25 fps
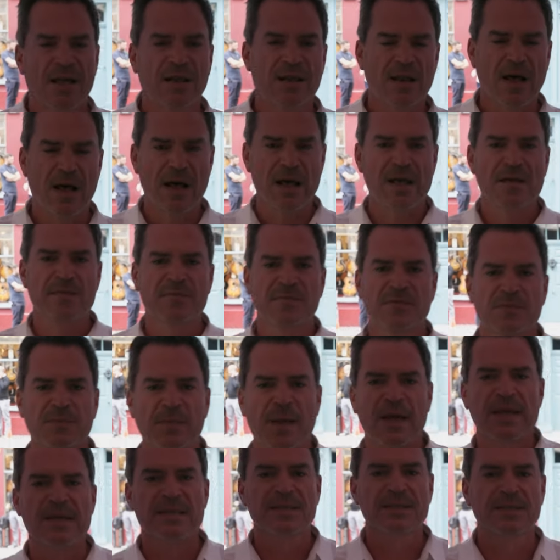live
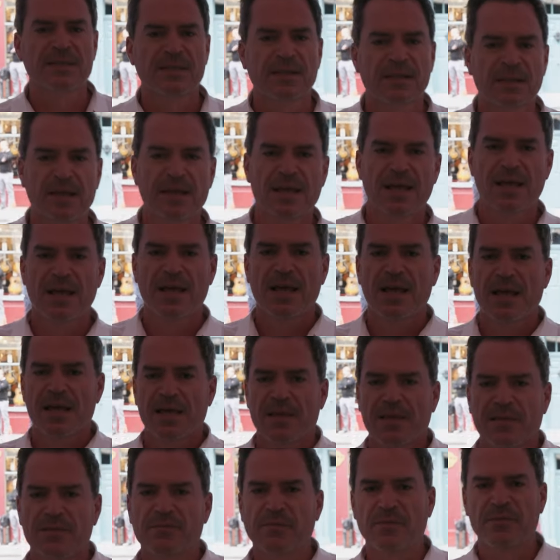space
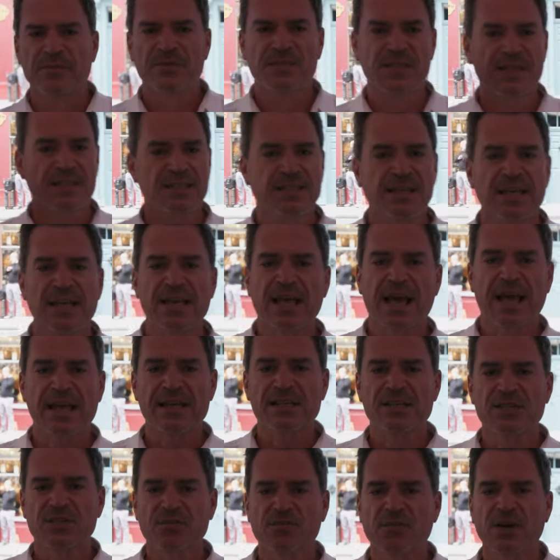with
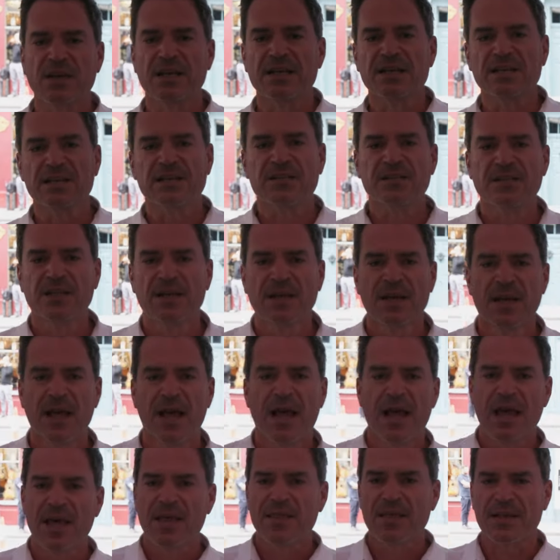16K screens
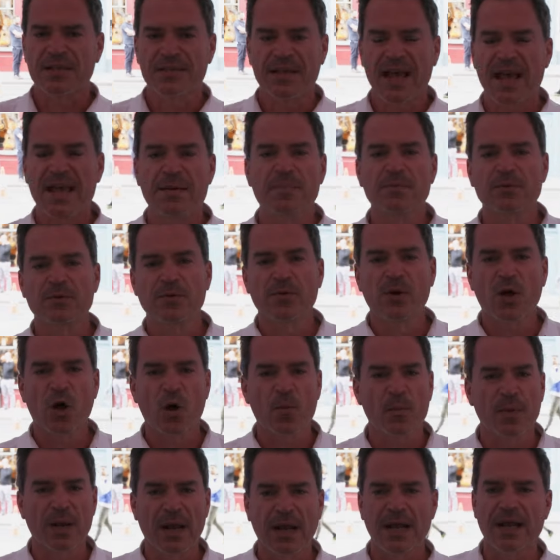that's able to
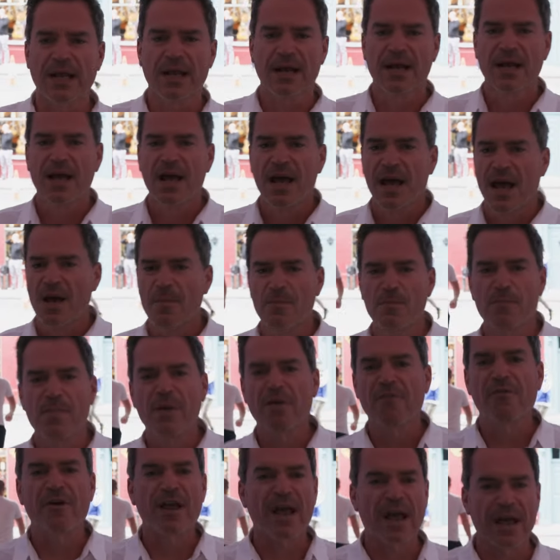accommodate a
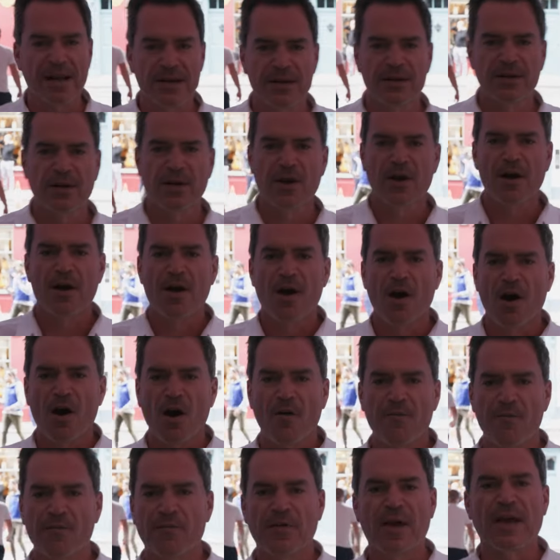myriad
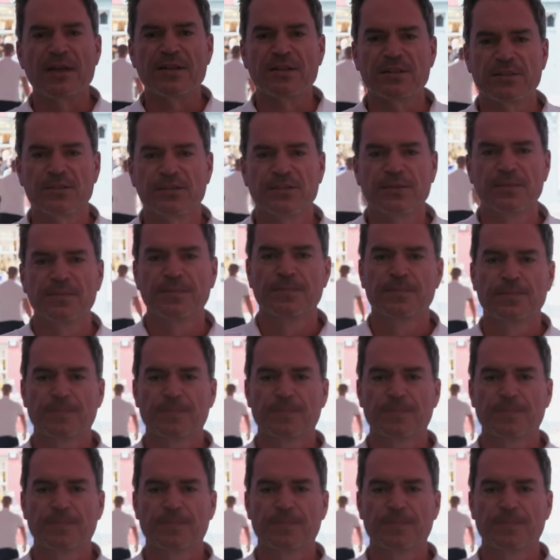of events.